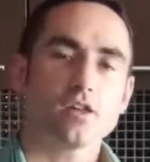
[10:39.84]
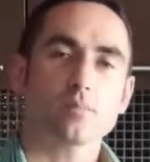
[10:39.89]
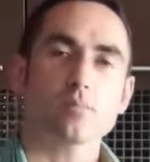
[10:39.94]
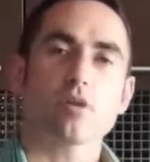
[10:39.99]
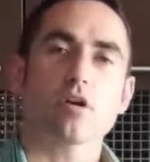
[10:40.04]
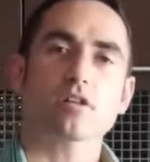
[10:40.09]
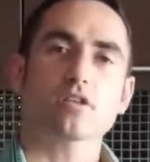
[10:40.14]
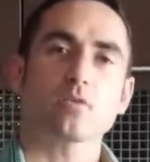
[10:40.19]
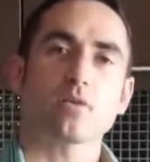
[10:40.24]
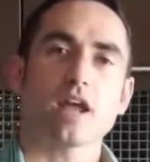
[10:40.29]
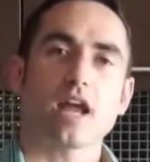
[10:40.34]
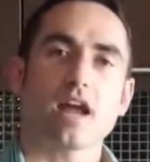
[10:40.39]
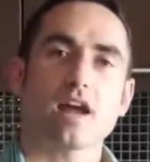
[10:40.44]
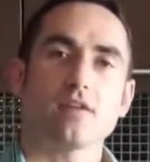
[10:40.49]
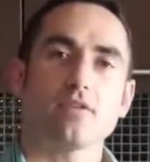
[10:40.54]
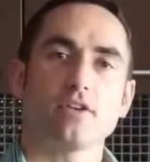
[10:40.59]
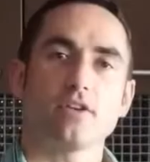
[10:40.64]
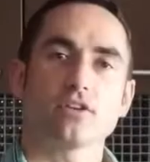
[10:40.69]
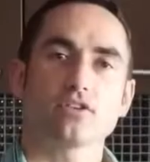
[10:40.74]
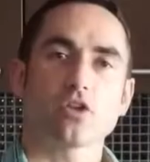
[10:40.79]
The other product we
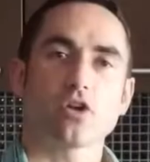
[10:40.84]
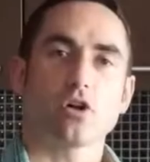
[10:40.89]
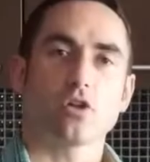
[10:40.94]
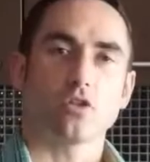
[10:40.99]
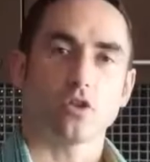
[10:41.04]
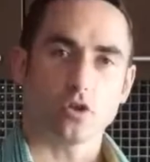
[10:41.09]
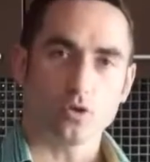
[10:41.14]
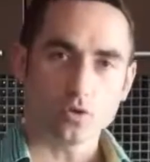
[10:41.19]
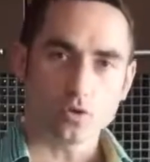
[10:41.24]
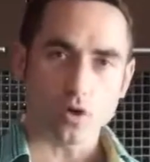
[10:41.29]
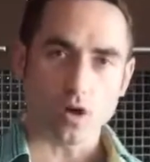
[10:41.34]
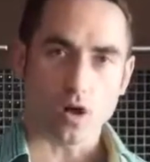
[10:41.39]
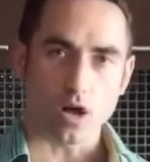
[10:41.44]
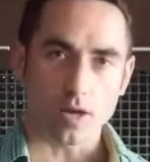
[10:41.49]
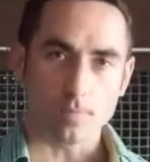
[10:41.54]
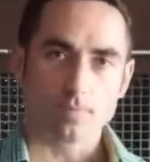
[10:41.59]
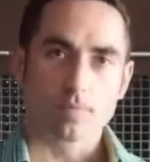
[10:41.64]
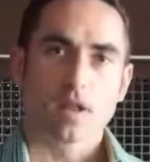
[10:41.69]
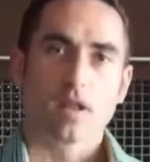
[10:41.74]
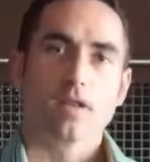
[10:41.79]
have is called
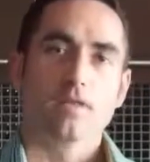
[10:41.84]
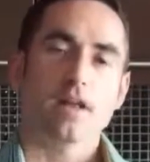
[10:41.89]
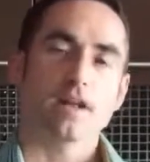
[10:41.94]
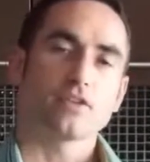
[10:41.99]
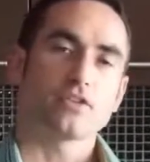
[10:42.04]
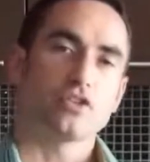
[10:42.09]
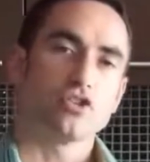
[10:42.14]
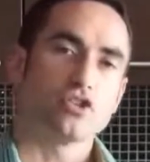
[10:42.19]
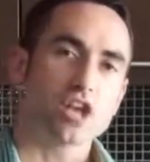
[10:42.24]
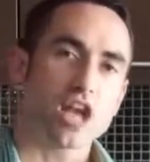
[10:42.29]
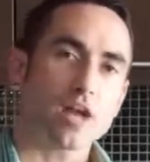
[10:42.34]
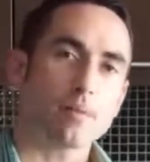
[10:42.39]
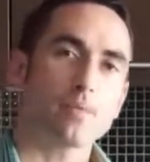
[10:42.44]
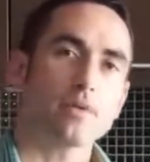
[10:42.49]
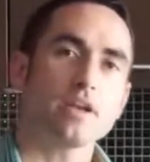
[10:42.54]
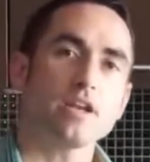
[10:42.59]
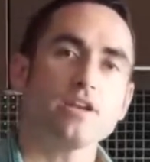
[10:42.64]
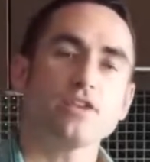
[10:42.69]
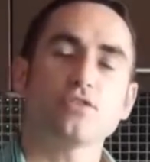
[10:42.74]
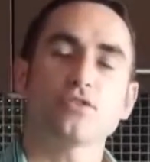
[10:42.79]
Ukon. That's
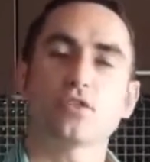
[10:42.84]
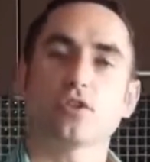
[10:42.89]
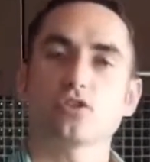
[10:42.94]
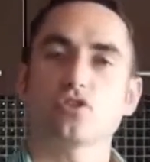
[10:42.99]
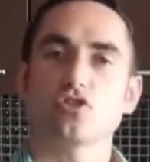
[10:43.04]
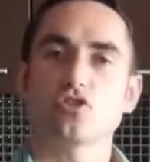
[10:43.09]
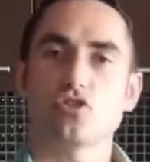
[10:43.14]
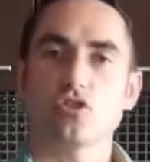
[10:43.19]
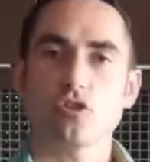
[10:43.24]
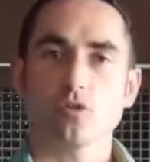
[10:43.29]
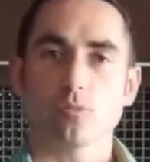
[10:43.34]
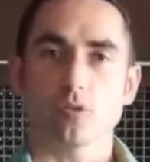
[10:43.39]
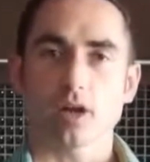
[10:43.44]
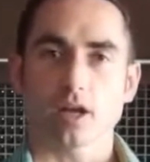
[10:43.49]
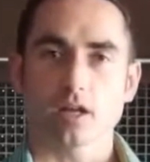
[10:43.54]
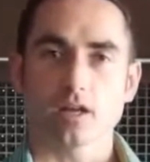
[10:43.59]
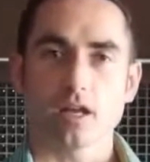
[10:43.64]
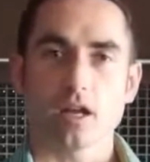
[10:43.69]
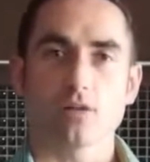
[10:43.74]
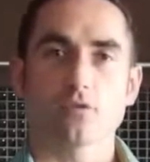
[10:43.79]
Japanese for
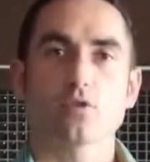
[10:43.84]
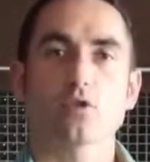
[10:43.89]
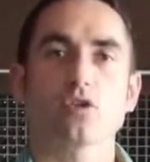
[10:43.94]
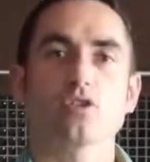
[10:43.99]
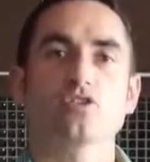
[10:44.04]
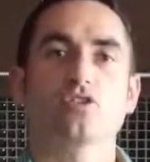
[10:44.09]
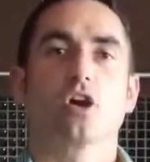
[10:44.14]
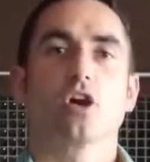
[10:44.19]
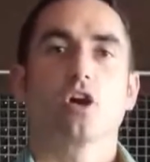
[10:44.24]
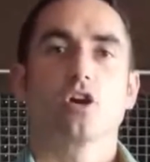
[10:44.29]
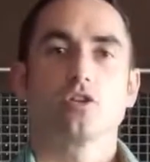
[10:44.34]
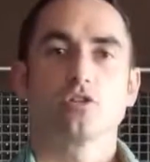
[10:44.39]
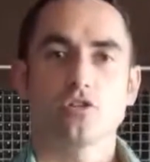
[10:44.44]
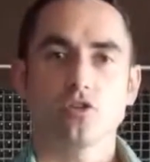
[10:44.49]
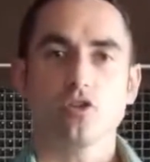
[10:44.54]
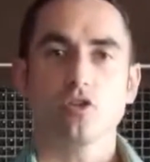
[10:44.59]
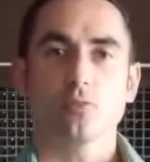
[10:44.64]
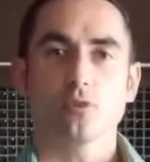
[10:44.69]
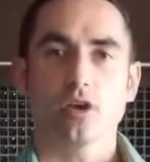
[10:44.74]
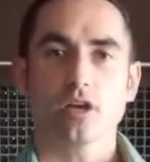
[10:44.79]
turmeric. Now, of course,
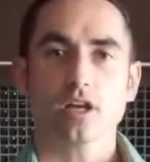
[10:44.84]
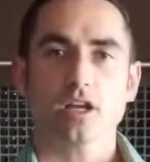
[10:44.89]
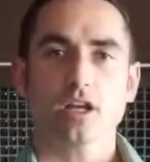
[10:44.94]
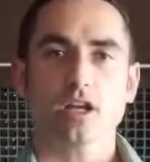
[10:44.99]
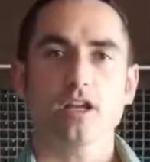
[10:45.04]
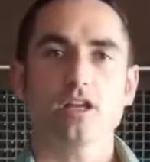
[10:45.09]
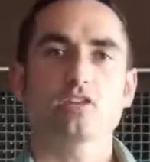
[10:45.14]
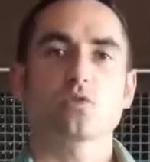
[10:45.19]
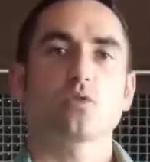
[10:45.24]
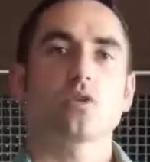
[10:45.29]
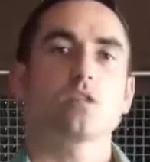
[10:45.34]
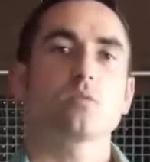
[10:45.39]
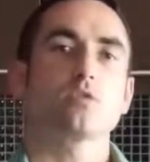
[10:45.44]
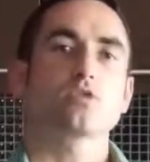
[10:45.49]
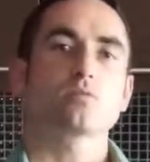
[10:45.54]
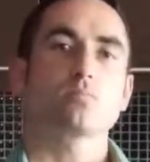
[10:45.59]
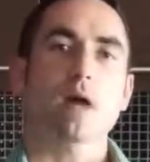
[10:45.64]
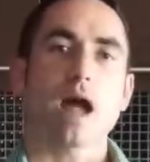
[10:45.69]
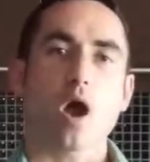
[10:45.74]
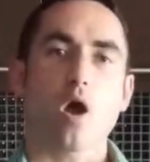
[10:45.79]
turmeric is one of the
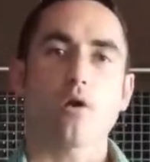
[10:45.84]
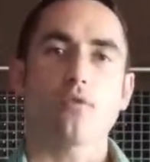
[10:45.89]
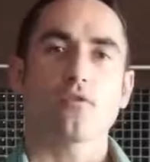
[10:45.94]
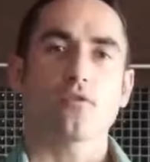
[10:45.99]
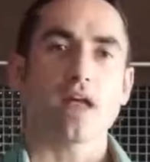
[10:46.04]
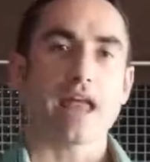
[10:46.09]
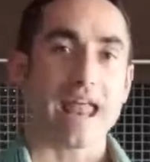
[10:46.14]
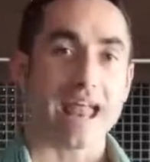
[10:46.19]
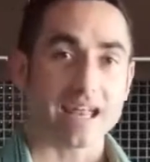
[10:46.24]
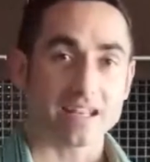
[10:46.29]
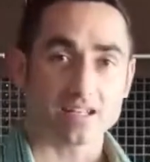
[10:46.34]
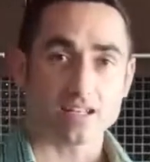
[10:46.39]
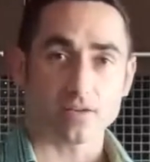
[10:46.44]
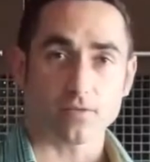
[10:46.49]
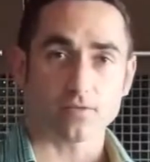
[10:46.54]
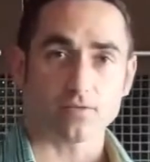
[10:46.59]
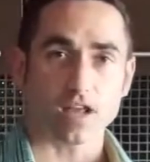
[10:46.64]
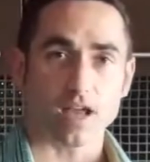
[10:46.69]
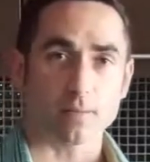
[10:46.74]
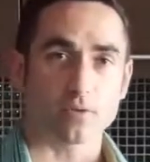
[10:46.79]
most powerful
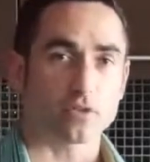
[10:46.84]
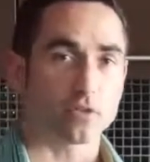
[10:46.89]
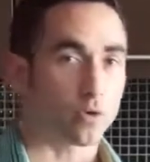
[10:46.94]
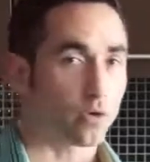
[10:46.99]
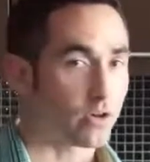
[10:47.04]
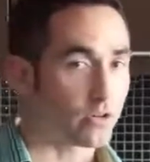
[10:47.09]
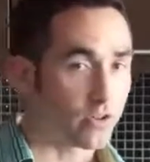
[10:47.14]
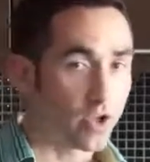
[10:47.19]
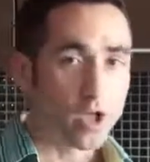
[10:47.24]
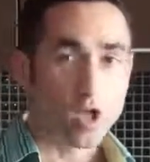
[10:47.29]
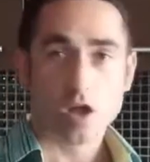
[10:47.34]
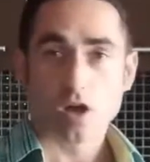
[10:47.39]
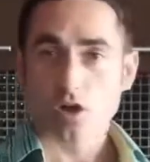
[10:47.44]
anti-inflammatories.